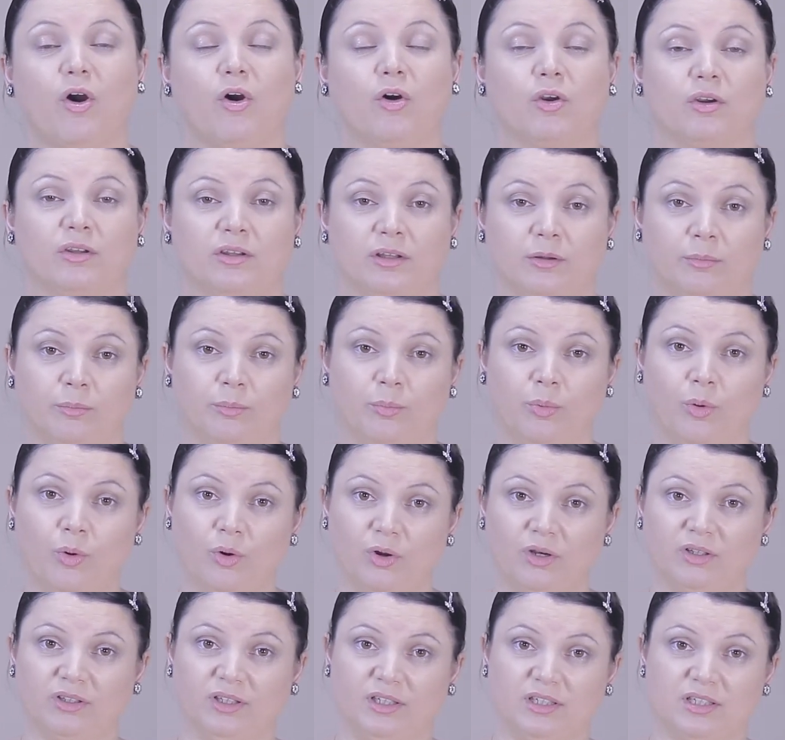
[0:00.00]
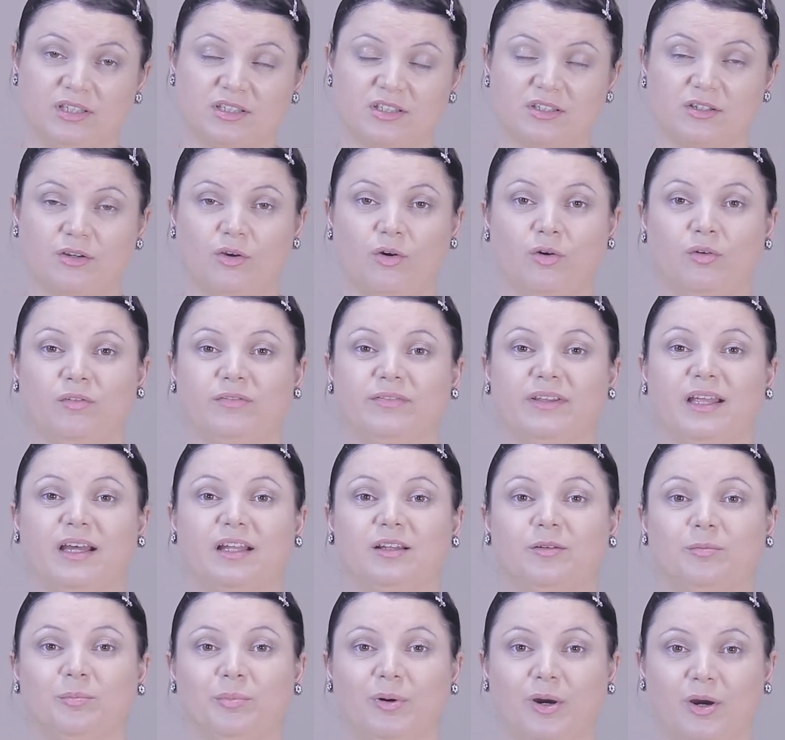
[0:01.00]
are the borders of
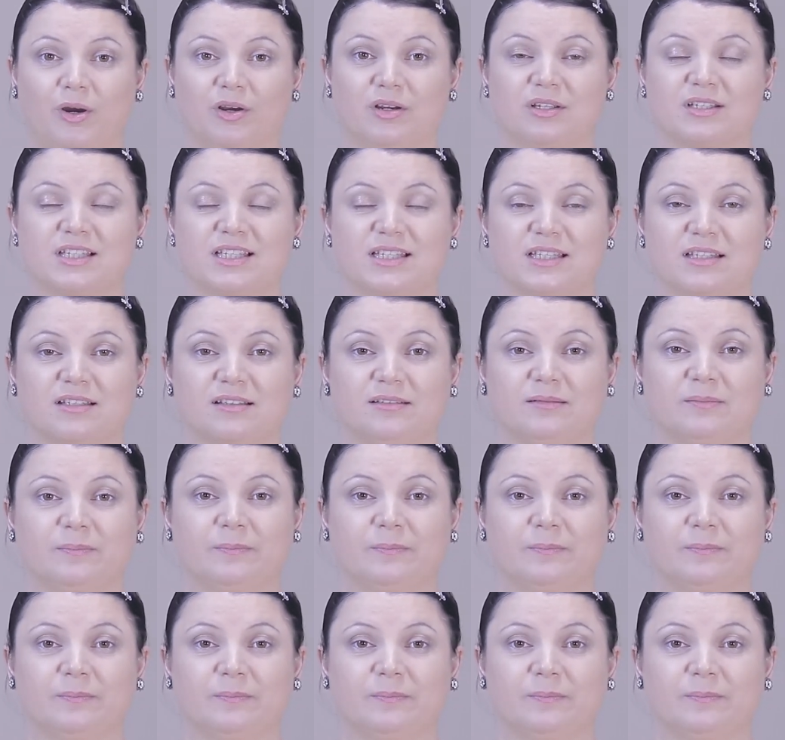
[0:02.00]
that box.